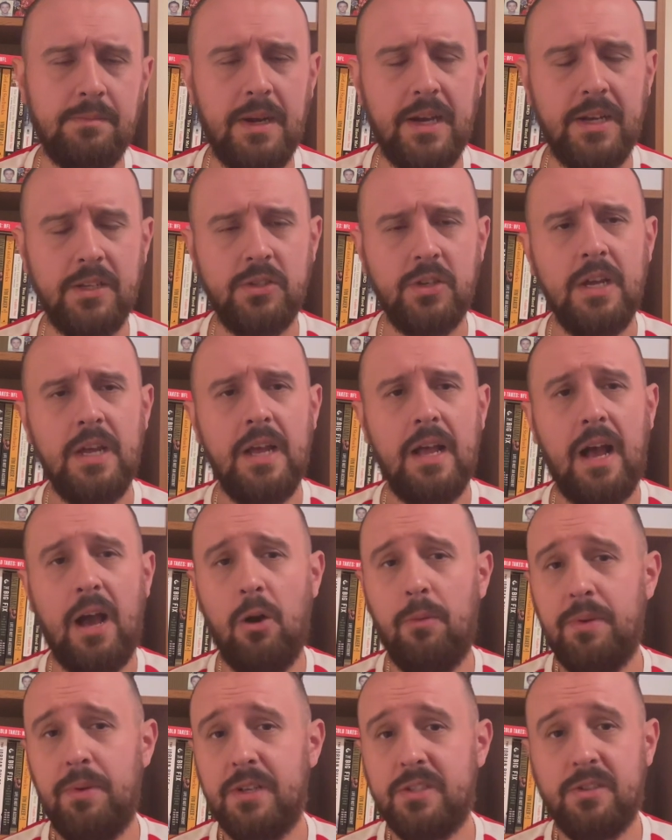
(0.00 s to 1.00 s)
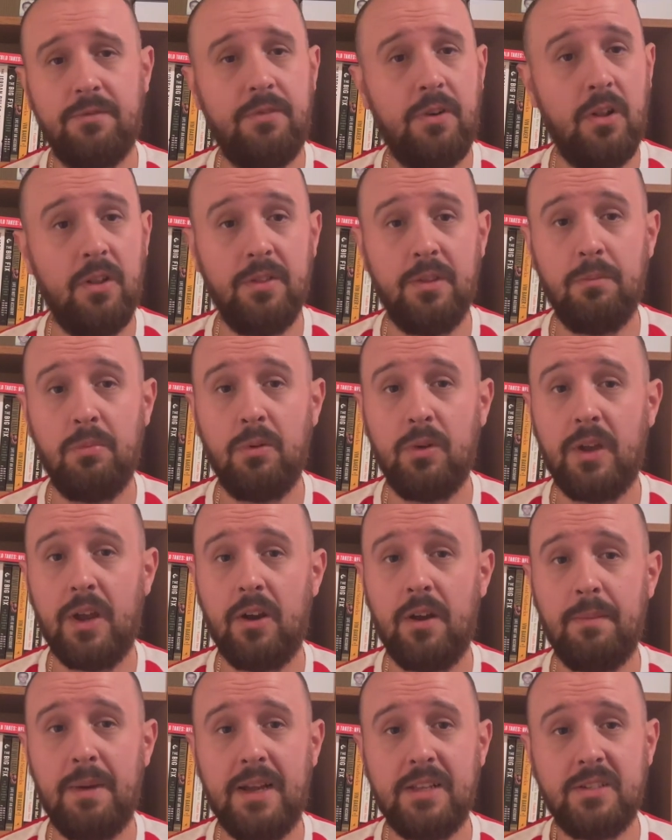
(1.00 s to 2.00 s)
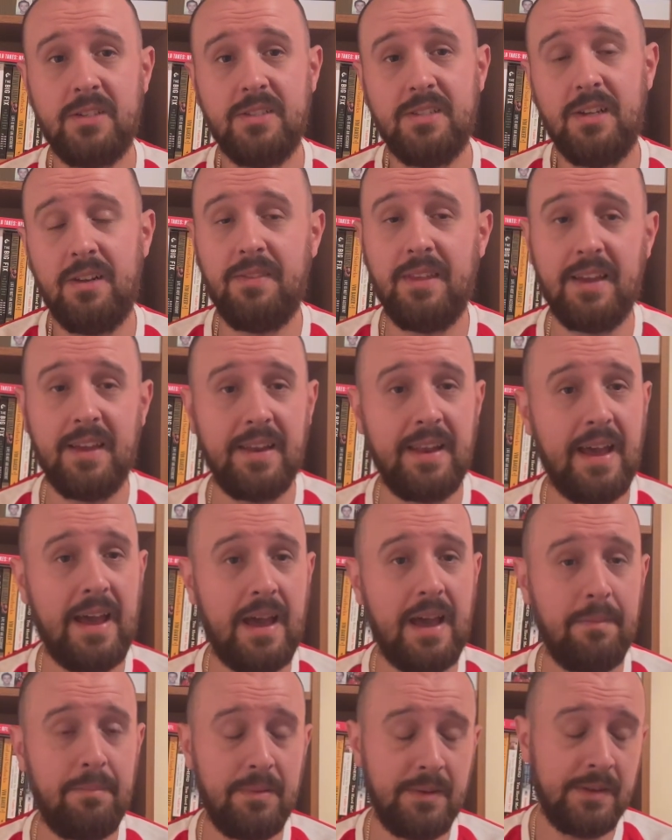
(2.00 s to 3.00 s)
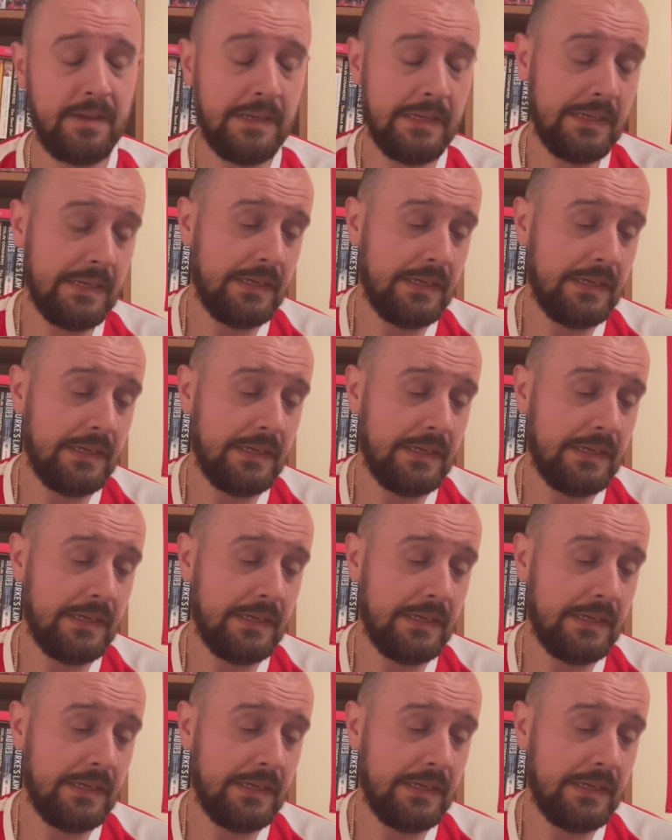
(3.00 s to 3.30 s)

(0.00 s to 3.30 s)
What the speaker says: match. I hope it doesn't fall in the Bulgaria match, because anything can happen.